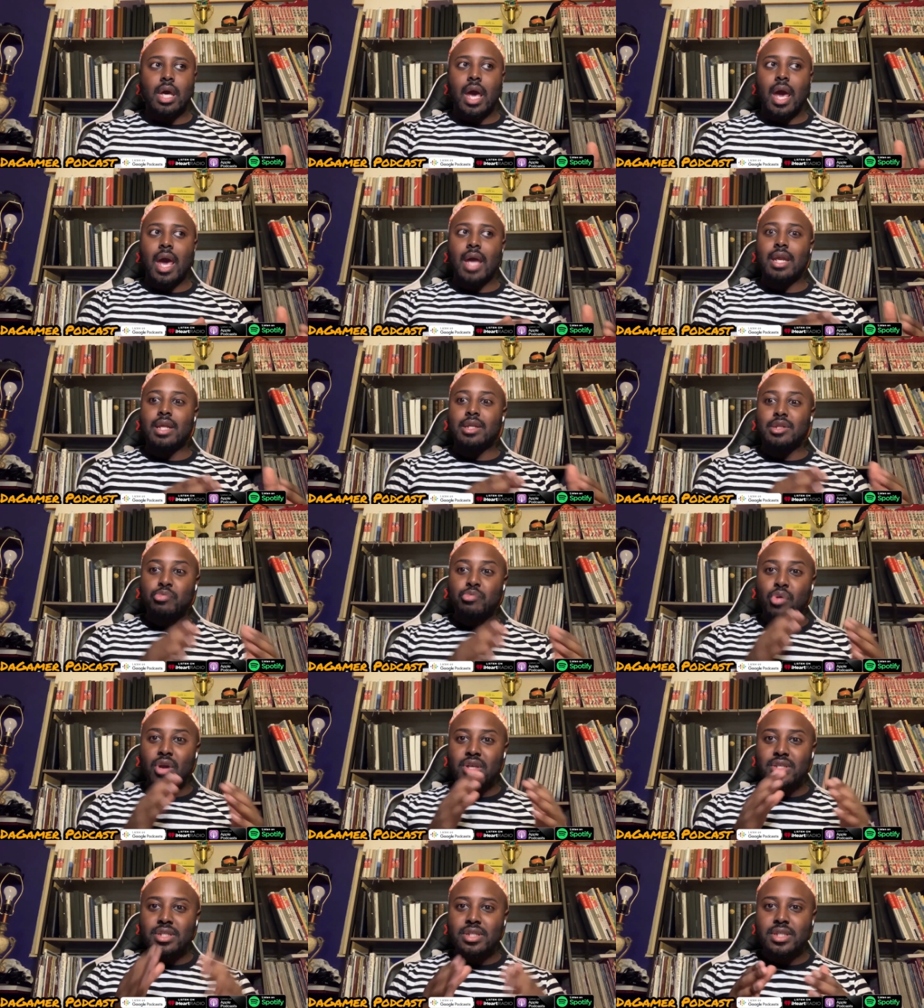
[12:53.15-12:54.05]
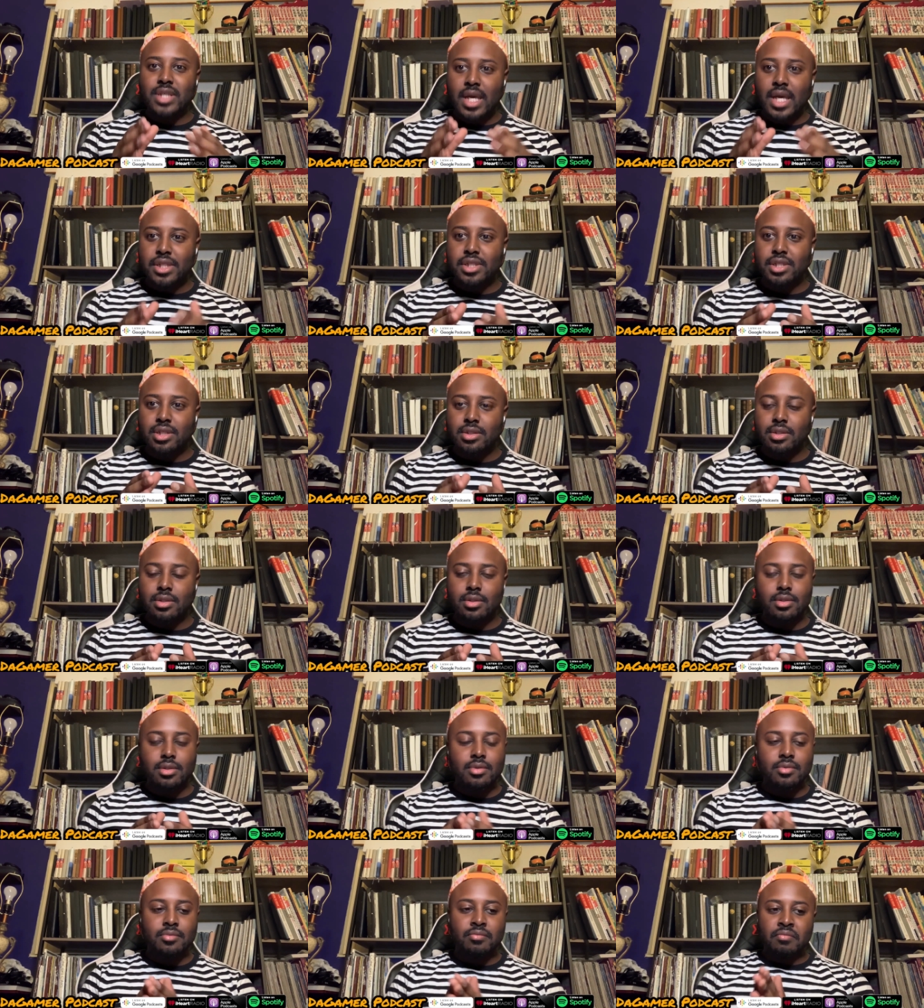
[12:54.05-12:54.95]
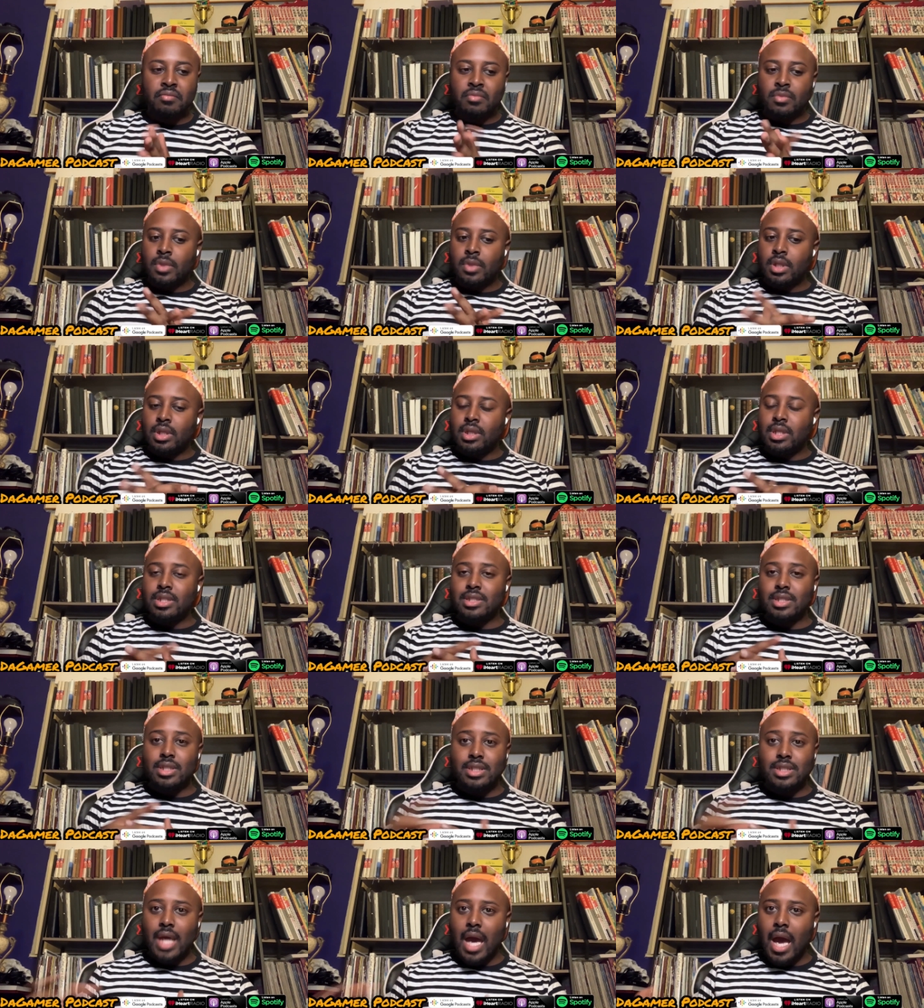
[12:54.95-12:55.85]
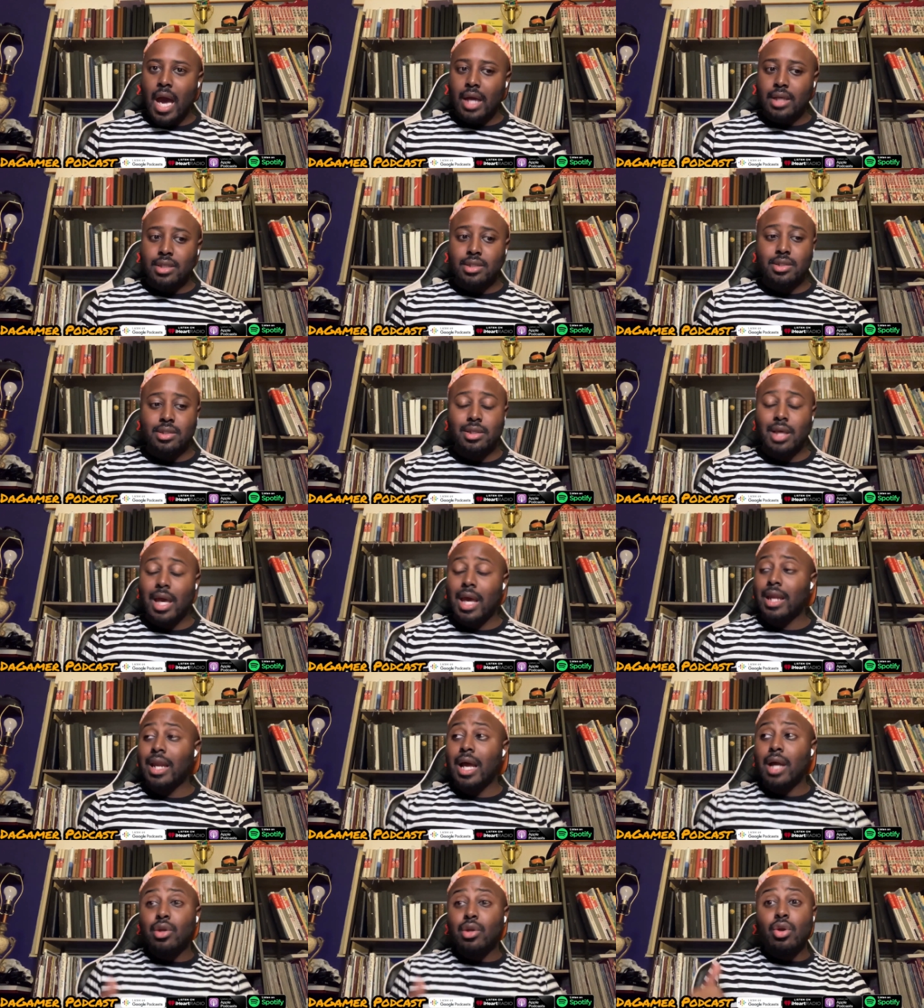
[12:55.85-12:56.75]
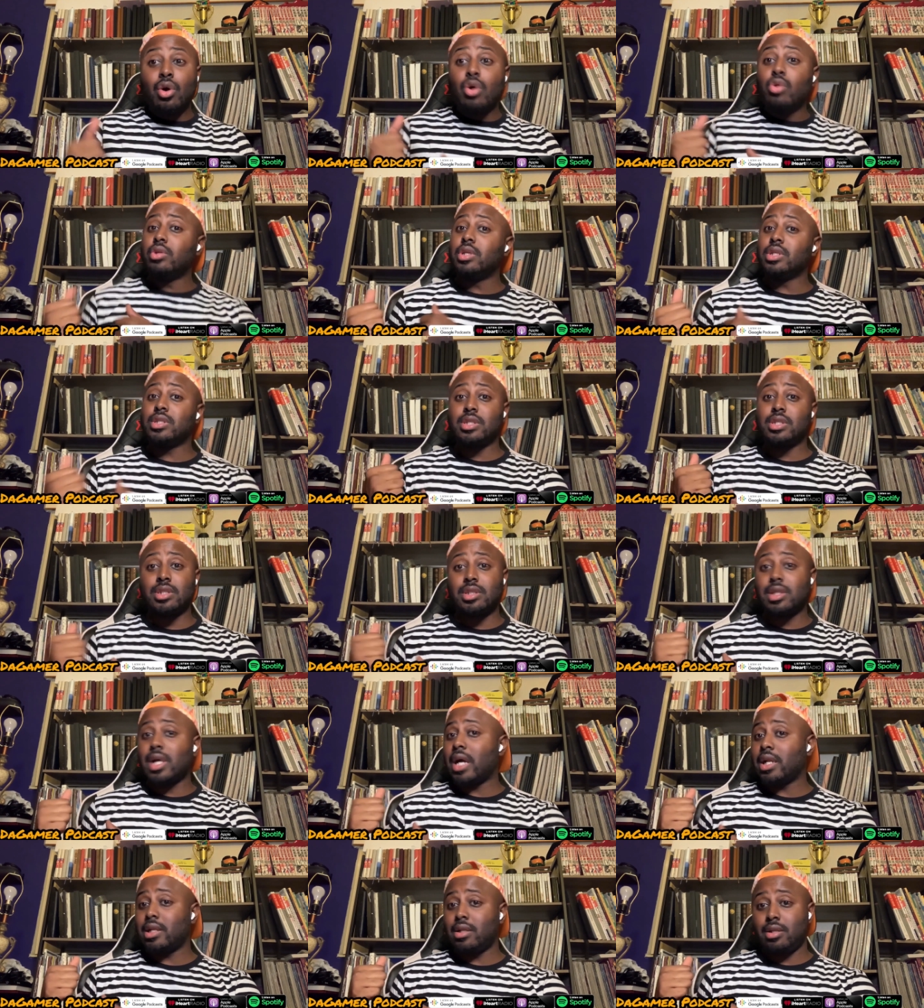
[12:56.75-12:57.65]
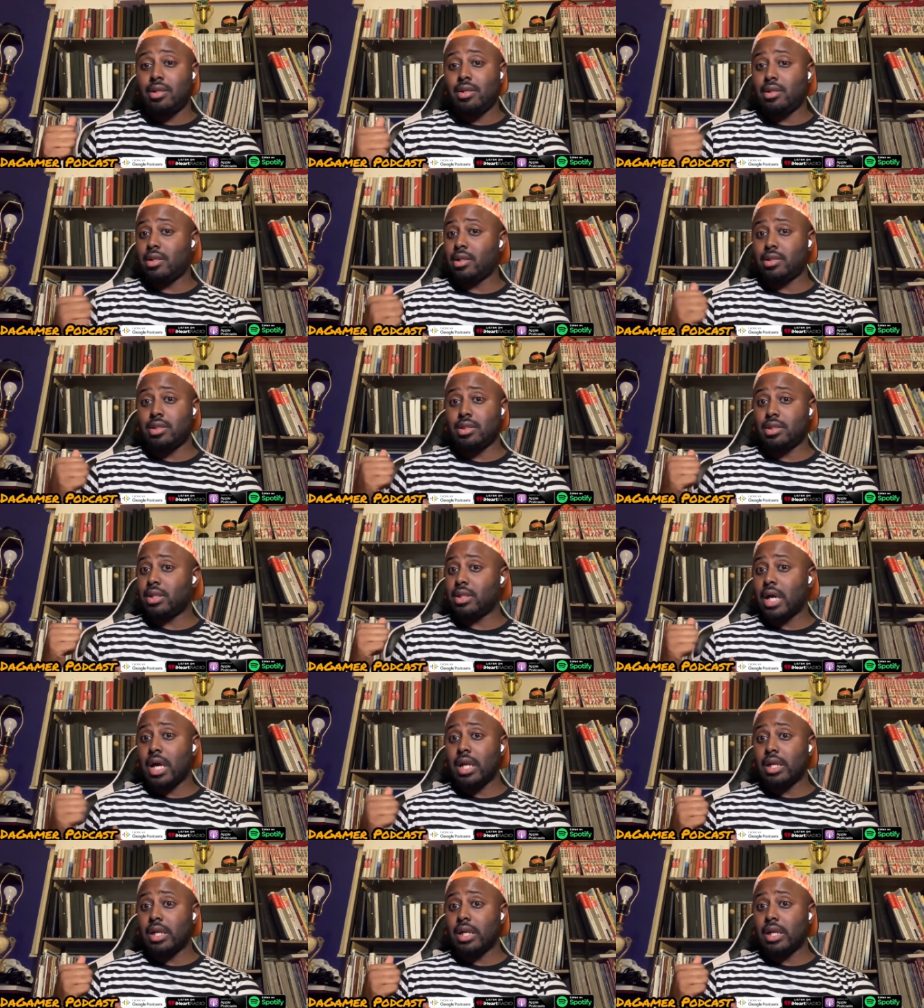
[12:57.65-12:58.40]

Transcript: and its presentation, these attacks, and I know this is not this is not